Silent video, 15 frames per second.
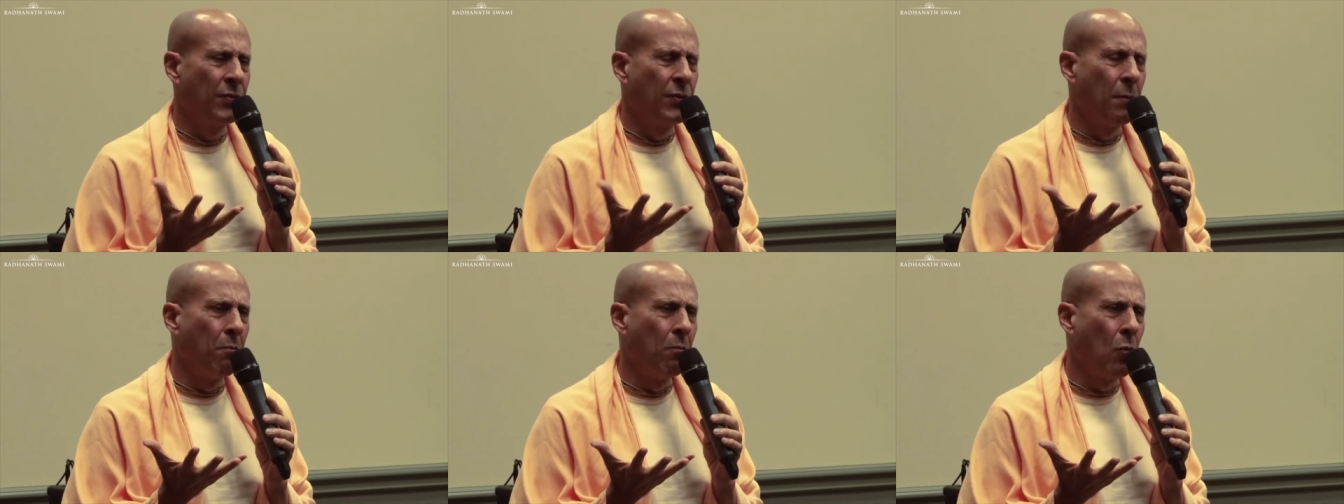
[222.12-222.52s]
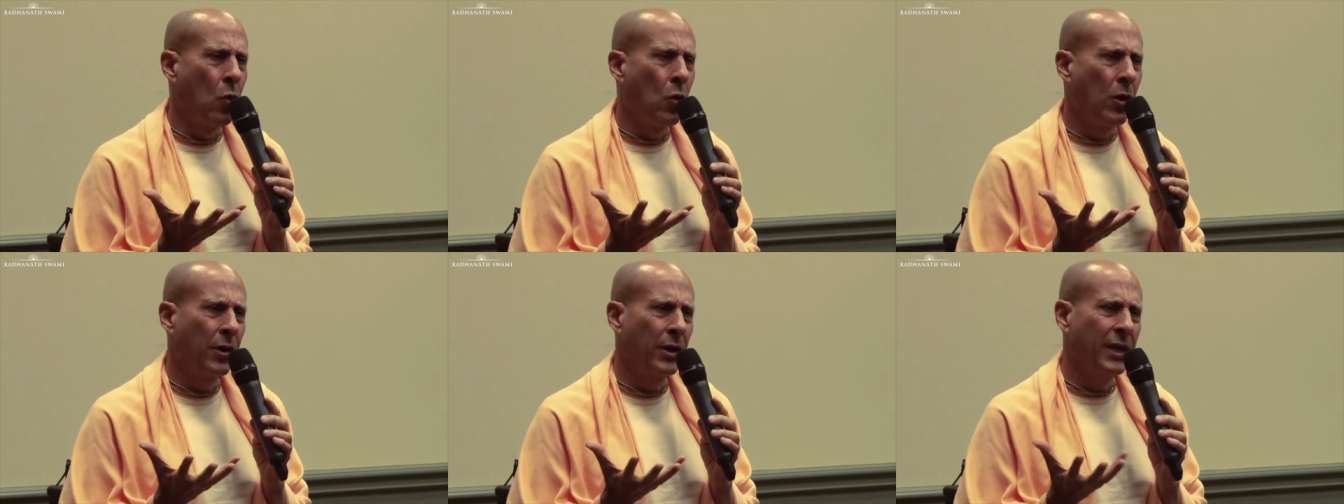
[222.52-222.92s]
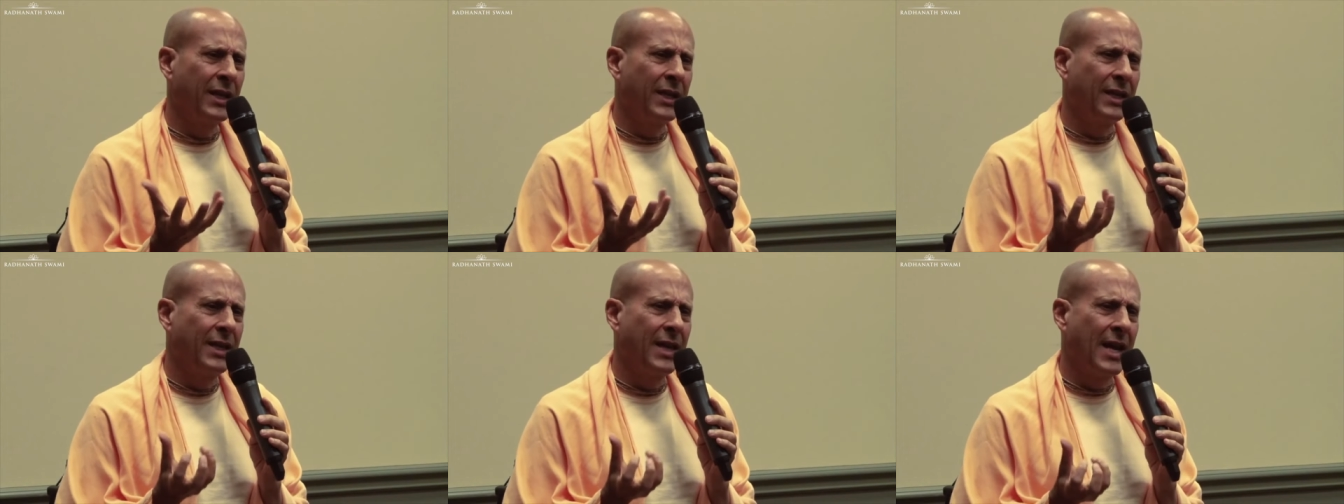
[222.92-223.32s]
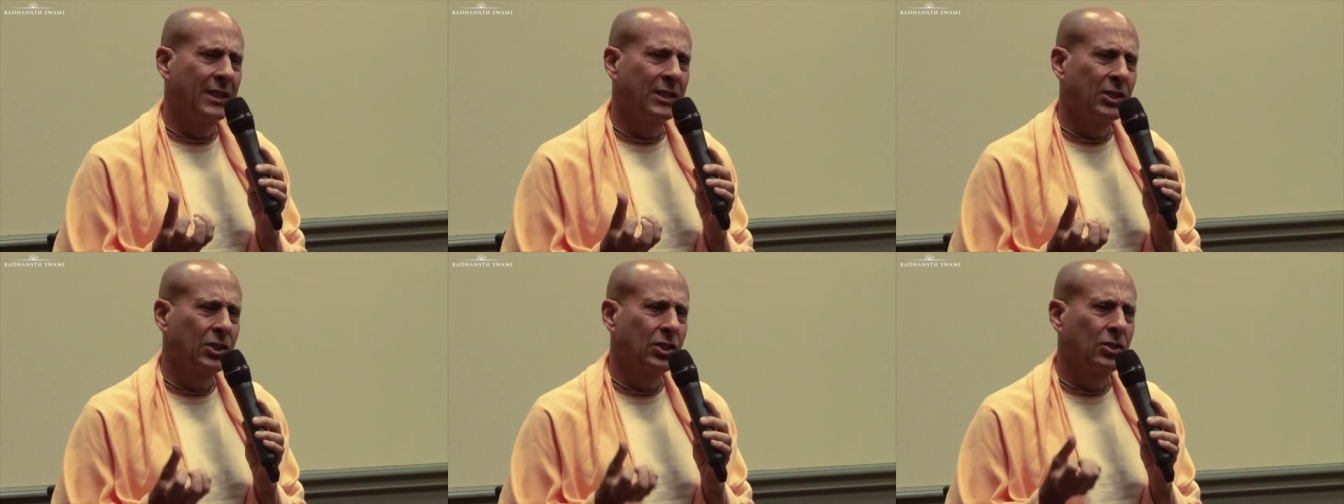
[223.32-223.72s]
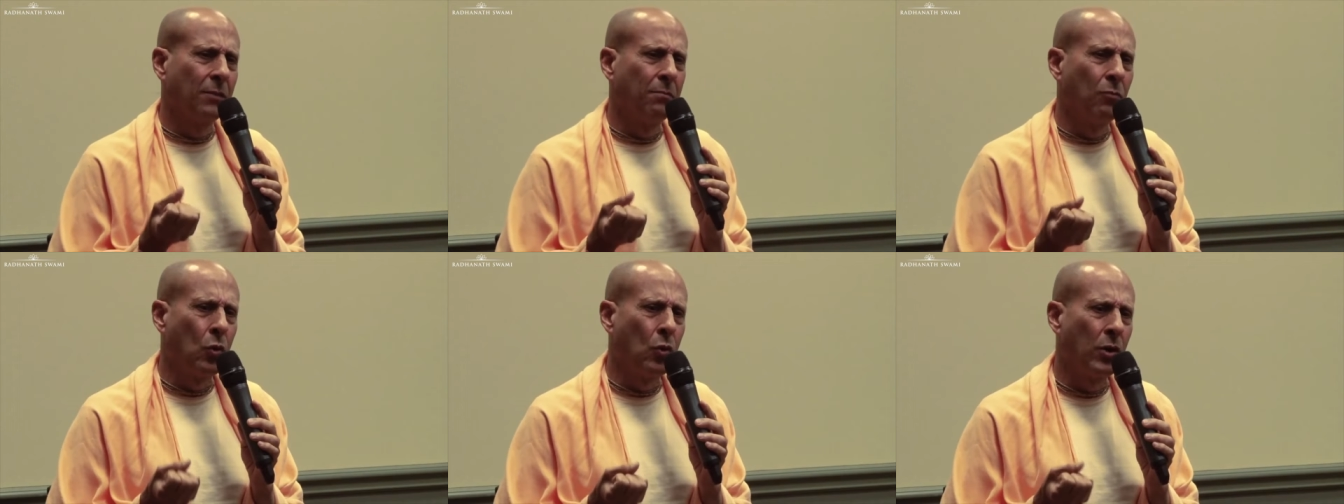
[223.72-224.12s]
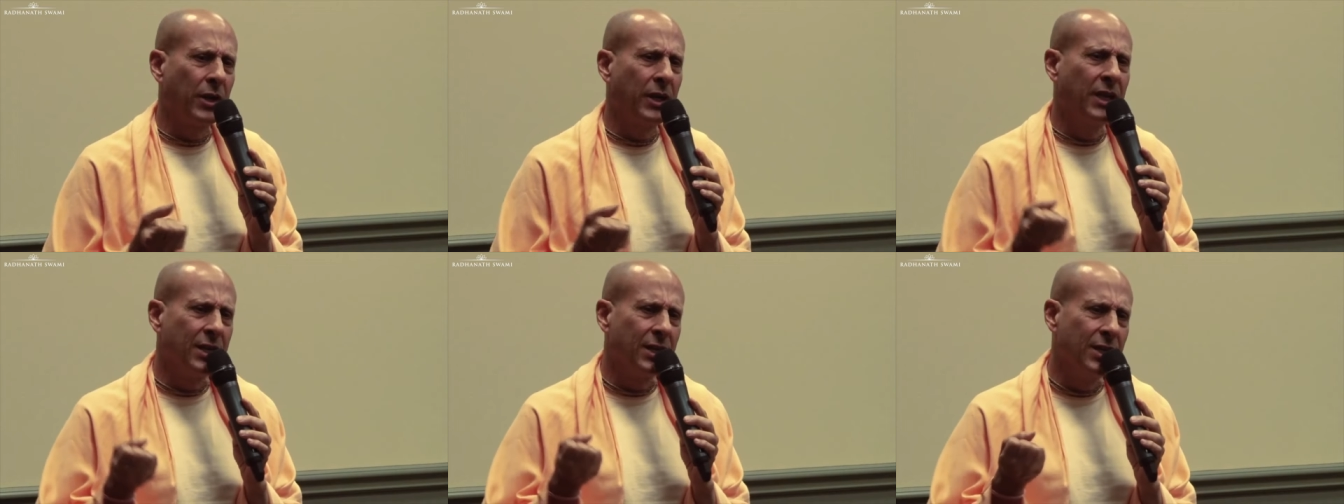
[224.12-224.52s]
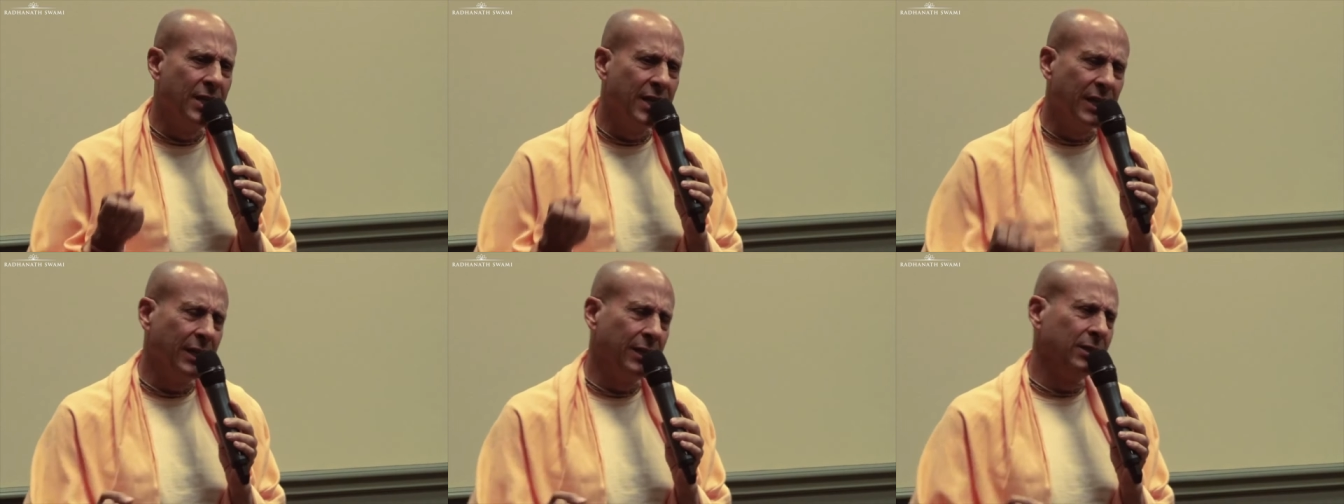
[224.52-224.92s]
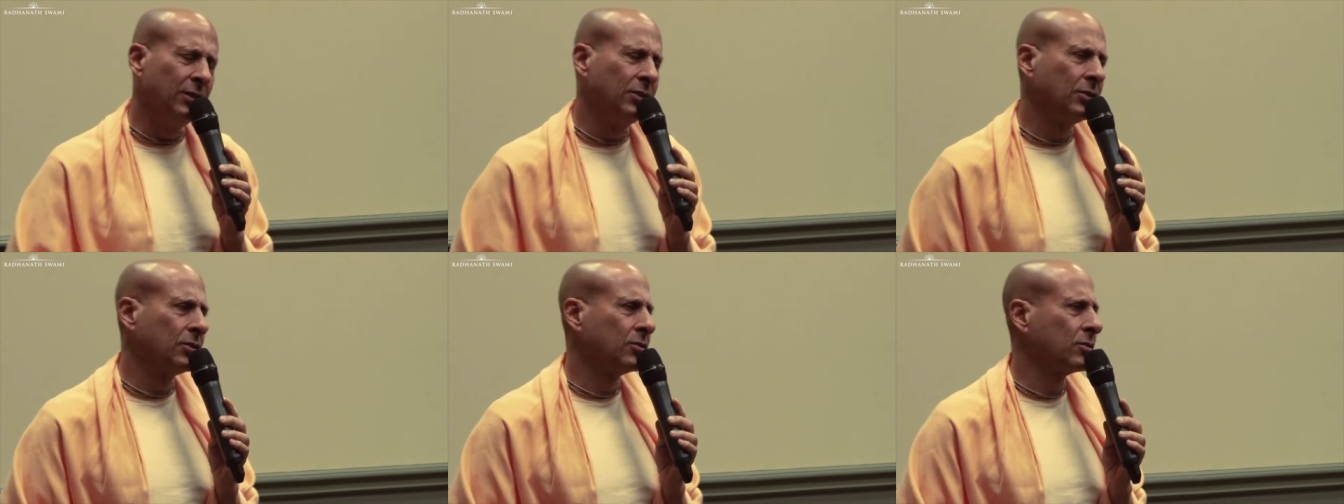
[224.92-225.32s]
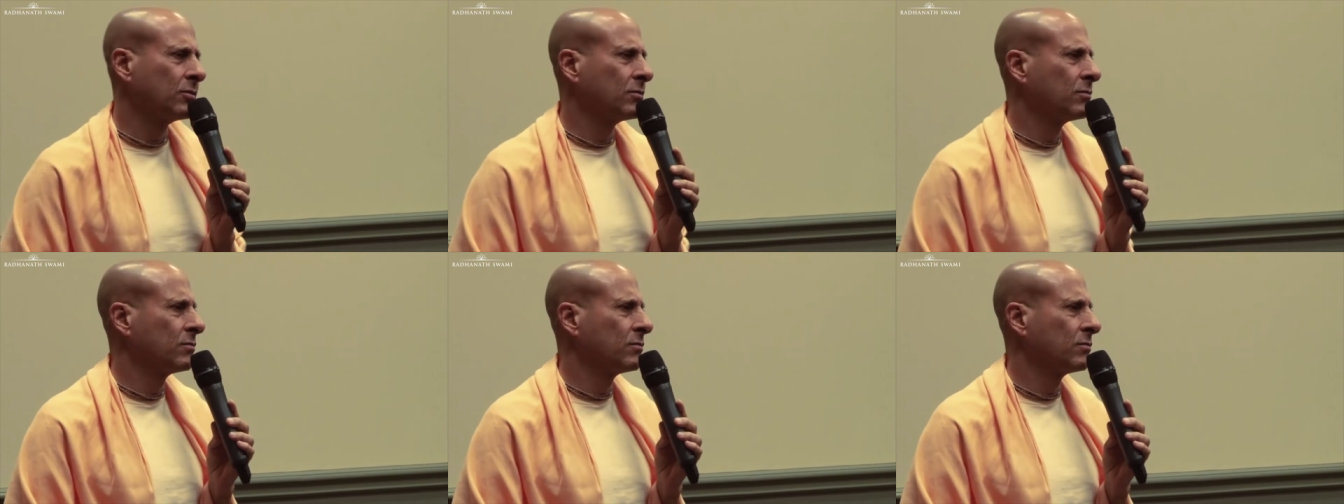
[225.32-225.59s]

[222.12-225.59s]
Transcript: The more it gets, the more it needs.